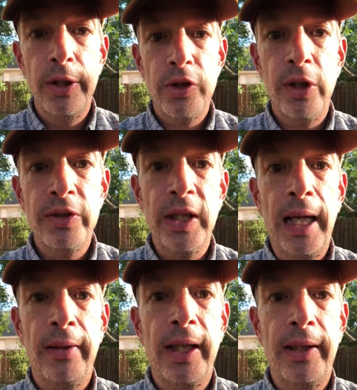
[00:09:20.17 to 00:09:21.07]
Turns
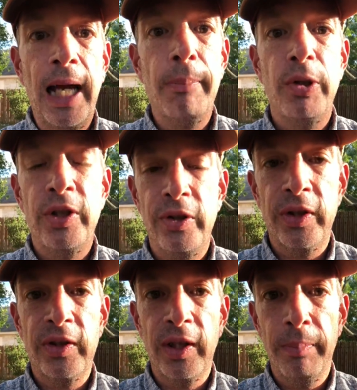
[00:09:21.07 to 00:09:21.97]
out that that
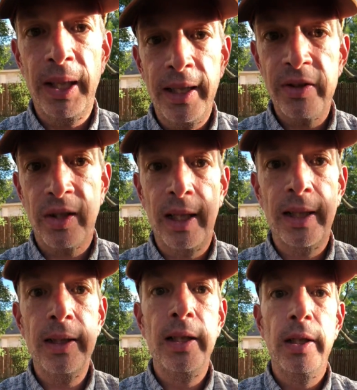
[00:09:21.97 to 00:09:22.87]
produces some
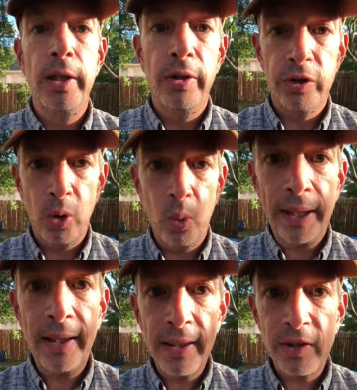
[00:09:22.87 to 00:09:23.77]
insulin. So
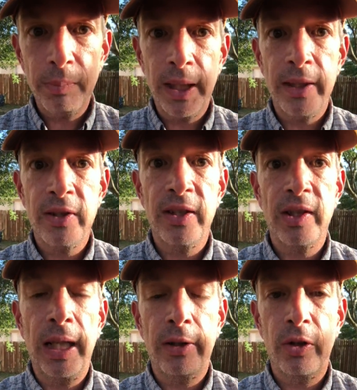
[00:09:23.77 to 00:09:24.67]
what this means is
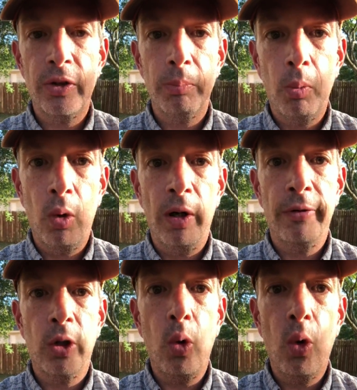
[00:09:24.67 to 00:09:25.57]
that there's more of
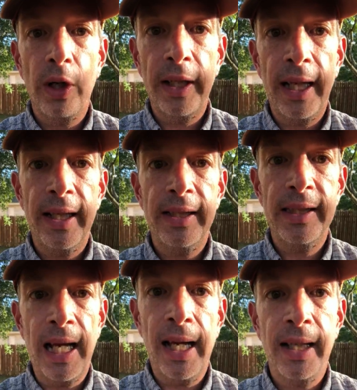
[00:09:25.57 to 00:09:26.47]
a coordinated
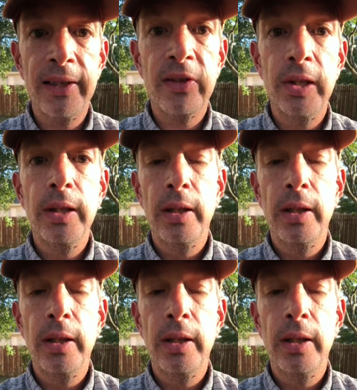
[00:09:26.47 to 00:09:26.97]
dance